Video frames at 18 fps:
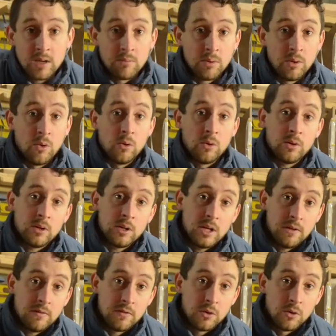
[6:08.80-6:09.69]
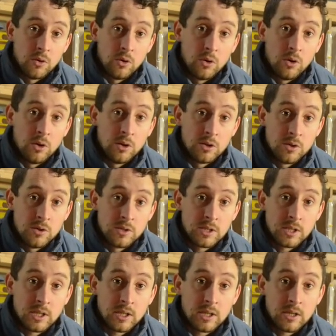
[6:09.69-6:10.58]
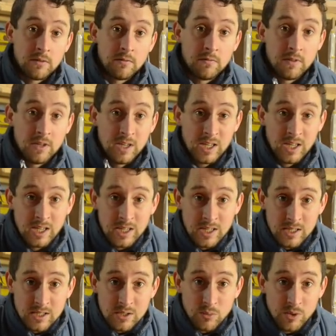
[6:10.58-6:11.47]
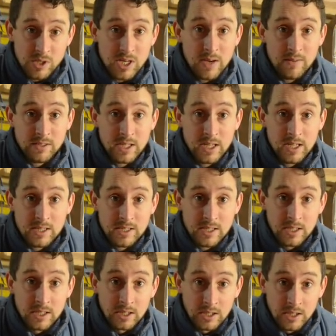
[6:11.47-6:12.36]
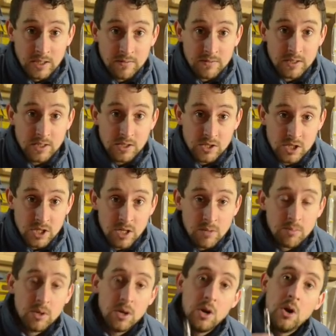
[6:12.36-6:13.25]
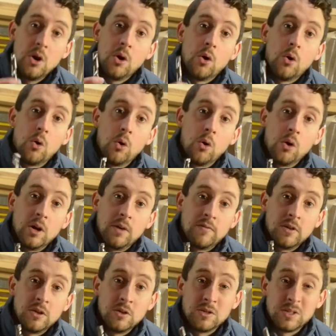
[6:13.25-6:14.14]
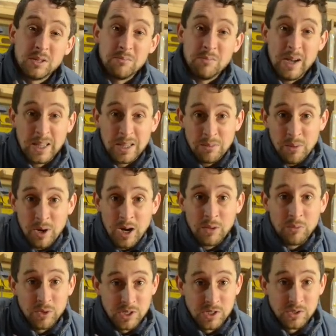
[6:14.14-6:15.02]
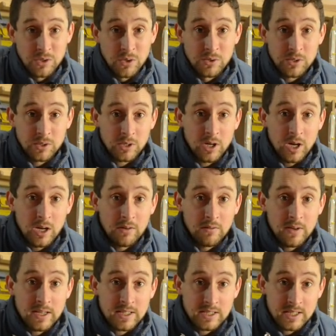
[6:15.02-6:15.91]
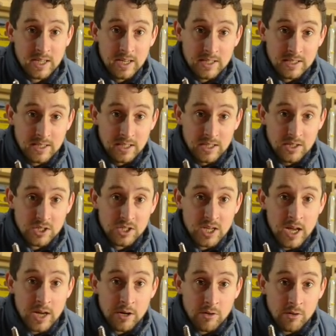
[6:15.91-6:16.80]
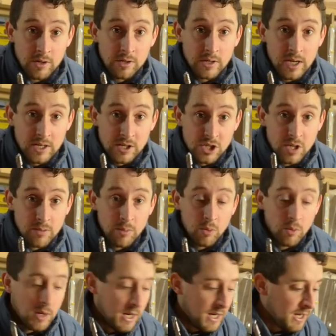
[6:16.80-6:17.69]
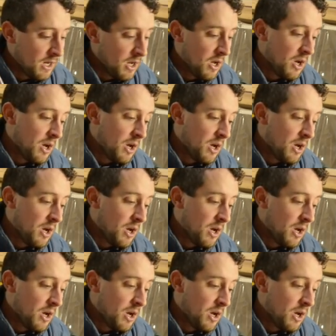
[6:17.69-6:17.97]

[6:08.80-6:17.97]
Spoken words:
important if you're using veneers, which have a tendency to lift and chip, or if you're using melamine, which is also kind of has a tendency to shatter and chip away.